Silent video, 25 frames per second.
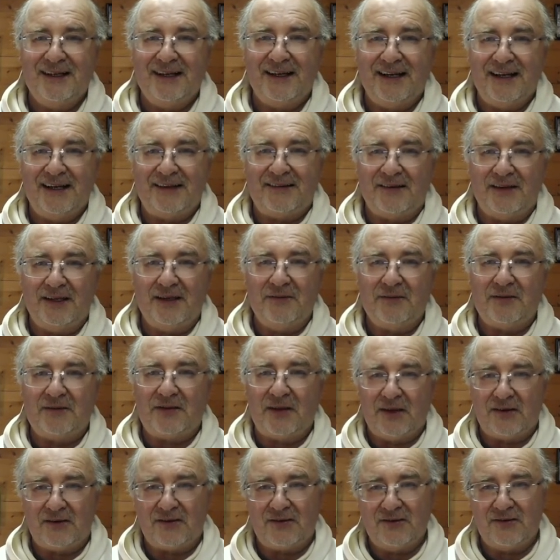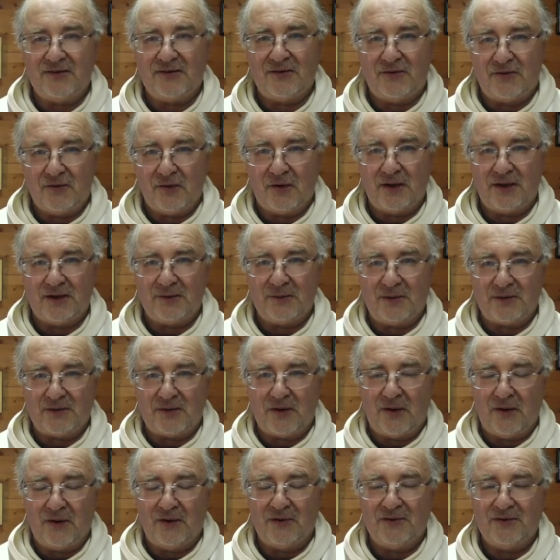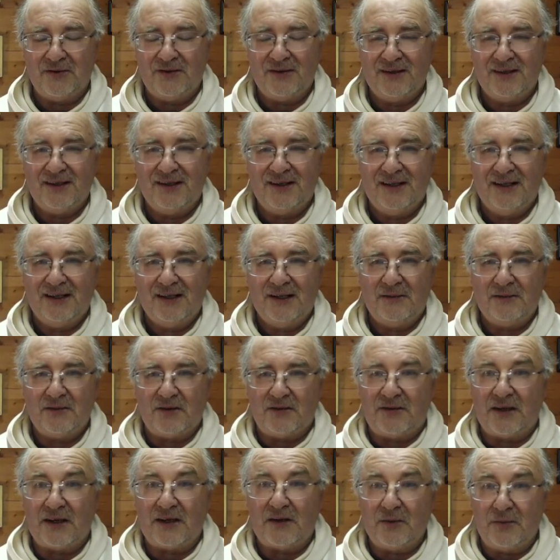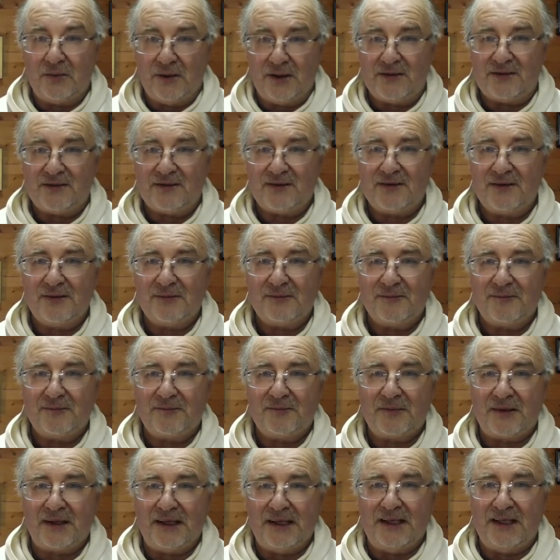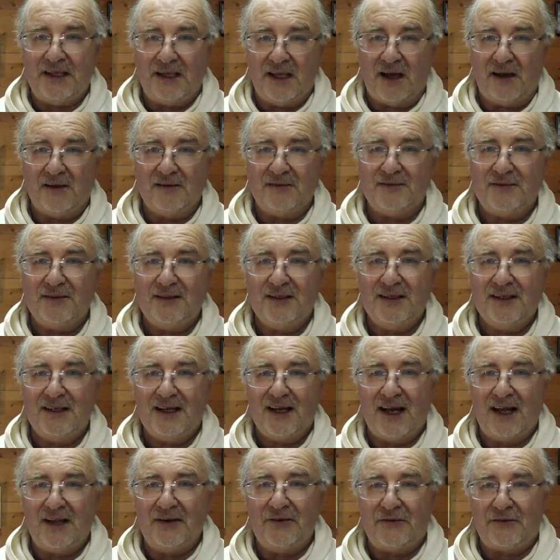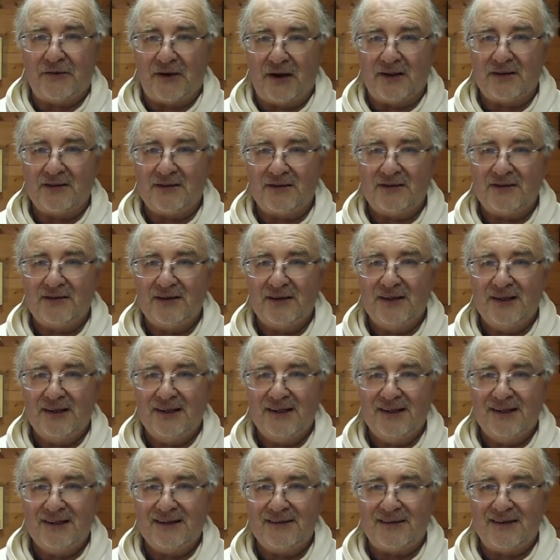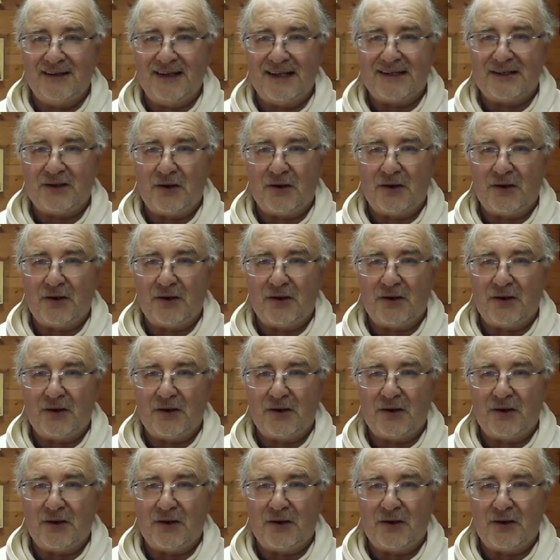It's an invitation to join with God, to take a risk in love and trust, to let